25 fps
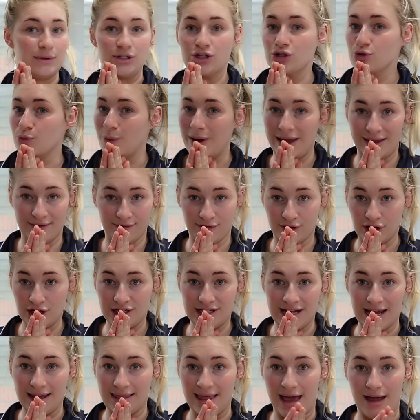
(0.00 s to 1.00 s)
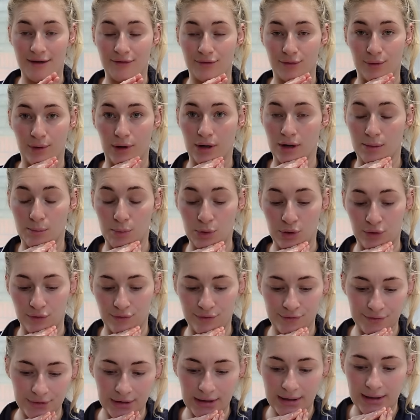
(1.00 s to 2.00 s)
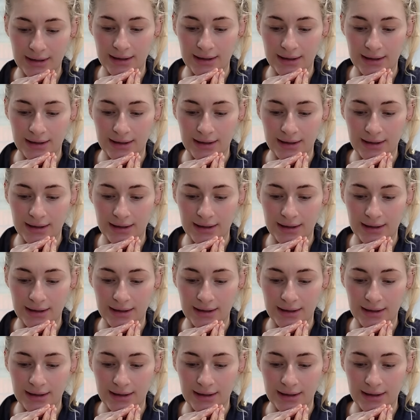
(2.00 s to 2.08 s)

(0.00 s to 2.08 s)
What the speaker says: We're just waiting for a date that everyone can move.